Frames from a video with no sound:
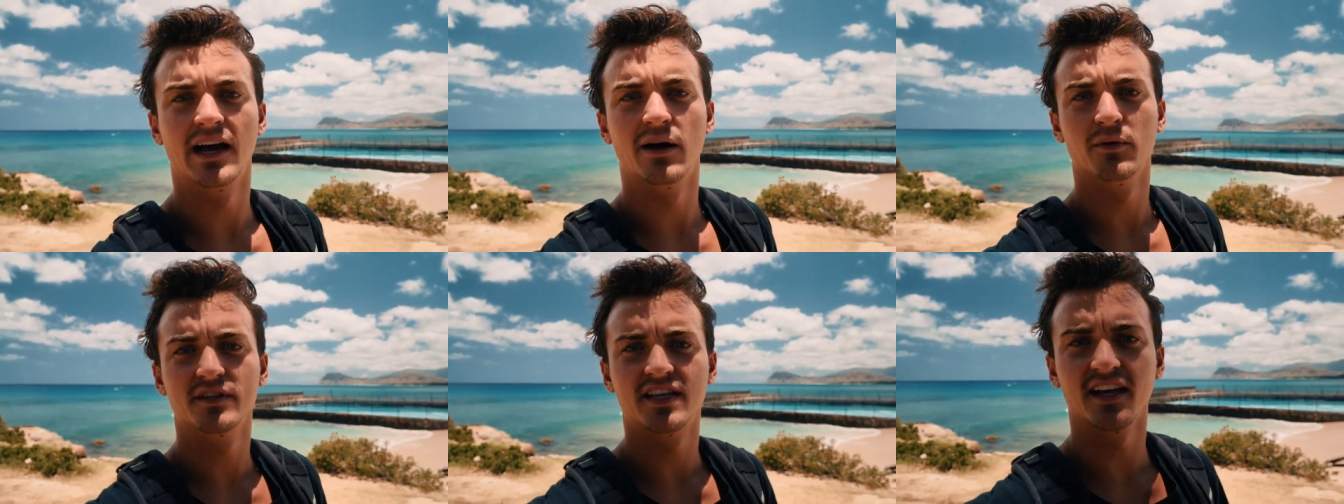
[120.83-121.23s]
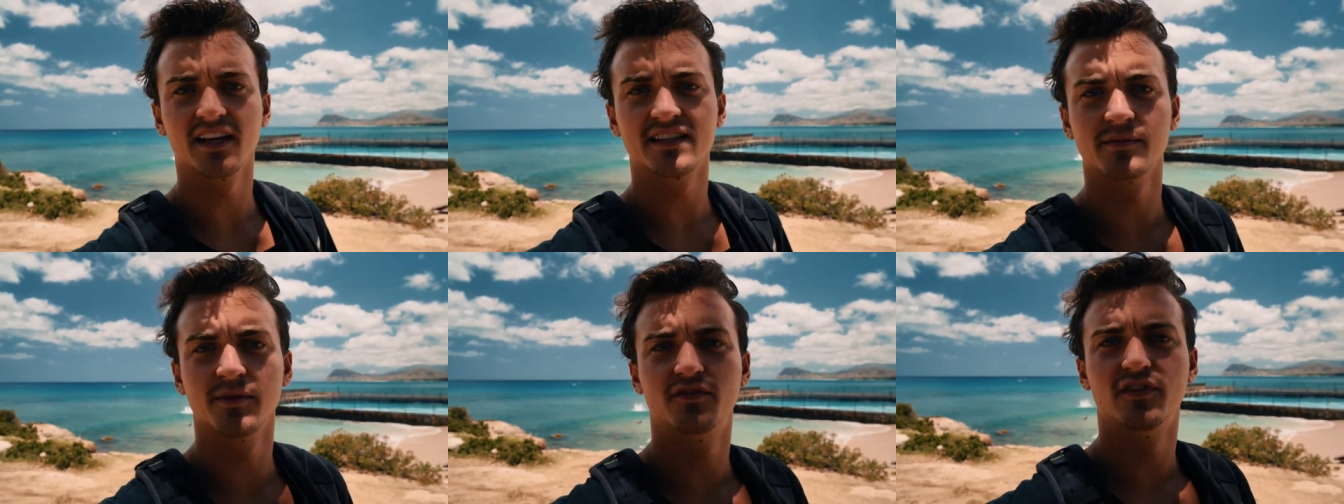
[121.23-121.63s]
now we're taking
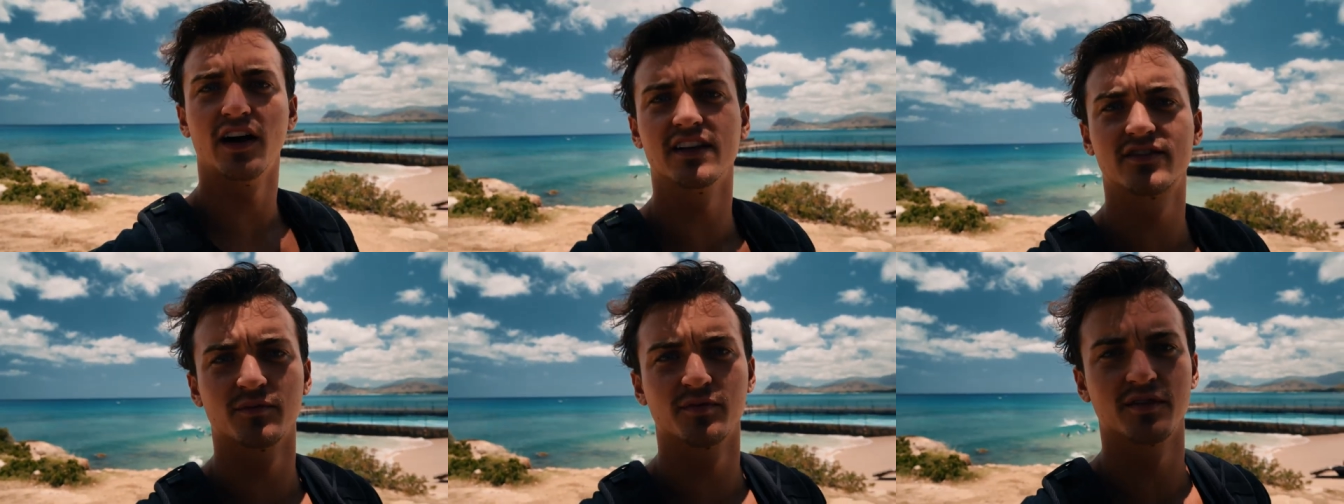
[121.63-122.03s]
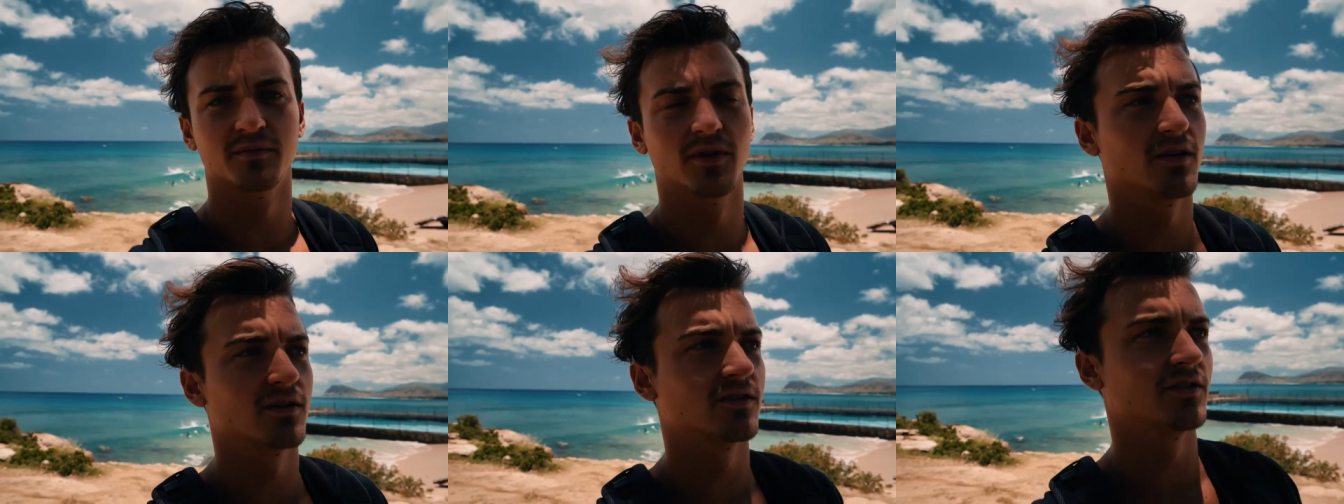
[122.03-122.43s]
some advice from some
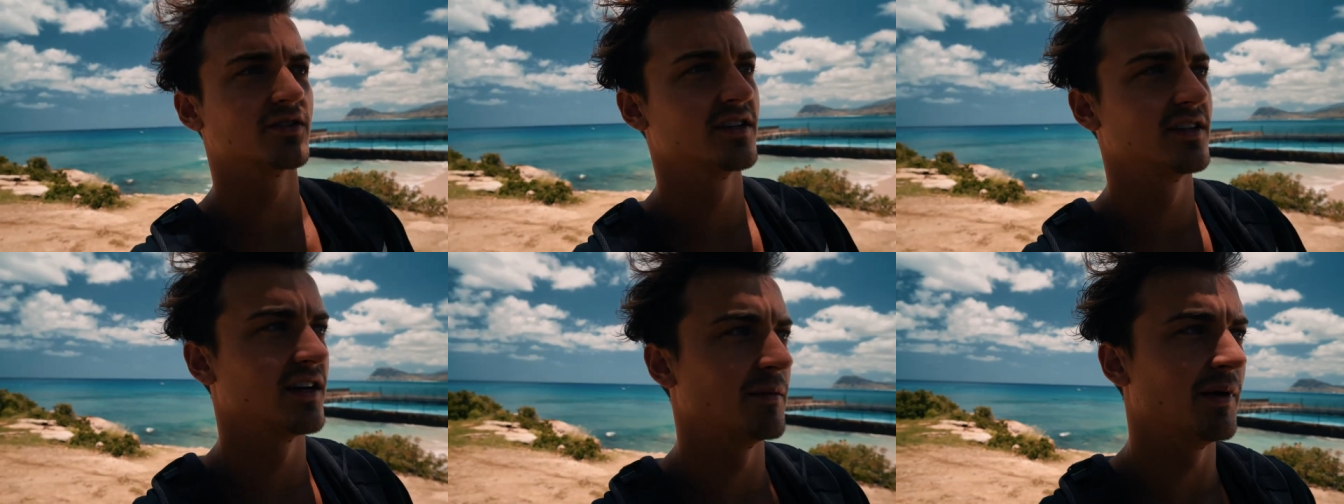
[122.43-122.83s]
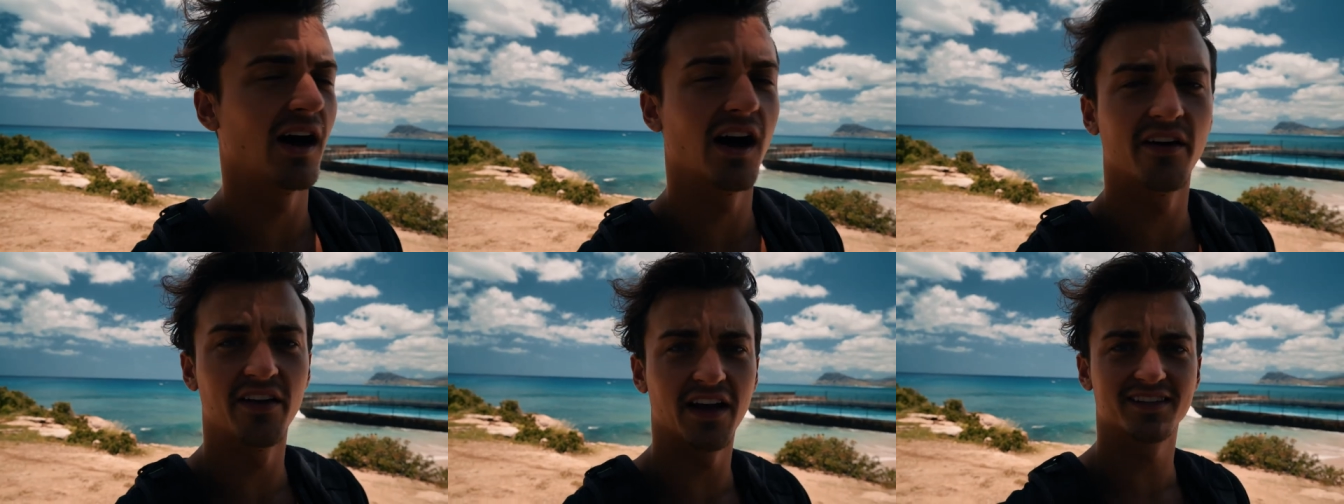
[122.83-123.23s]
locals about
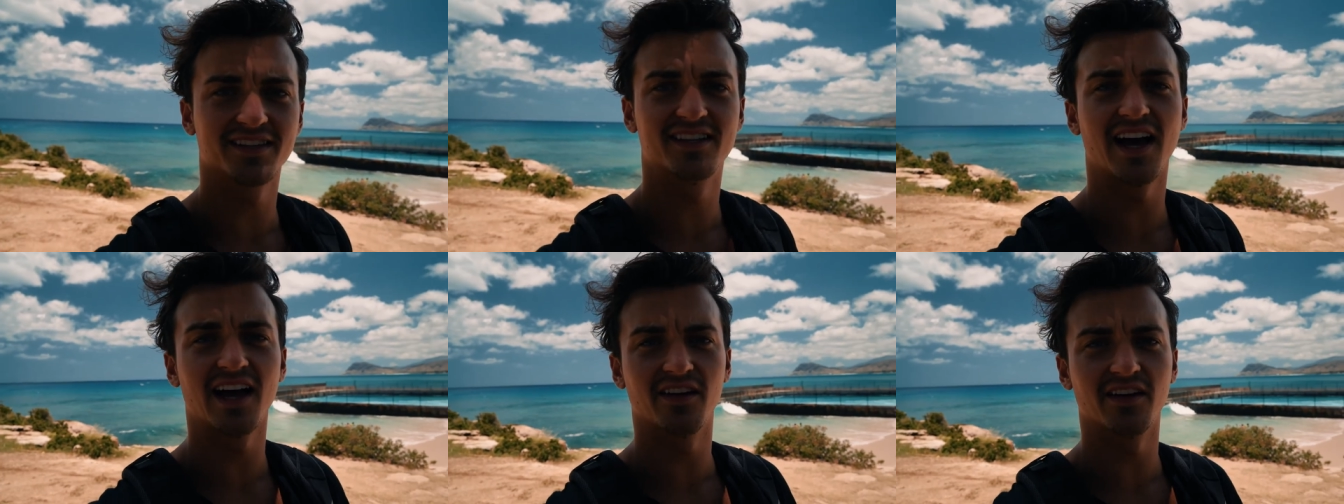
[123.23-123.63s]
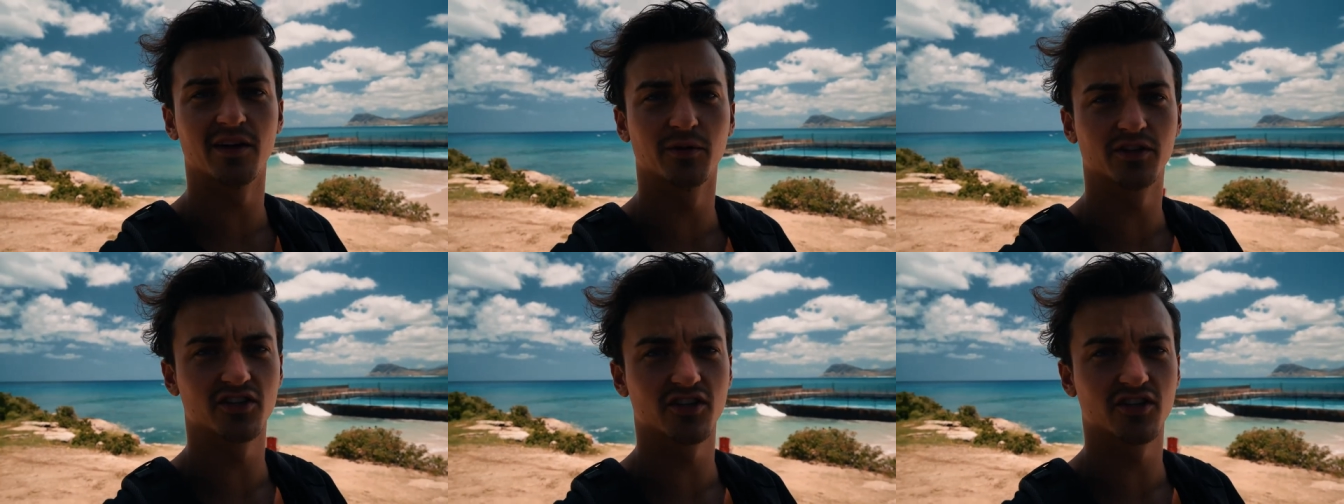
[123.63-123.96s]
how not to die out here with the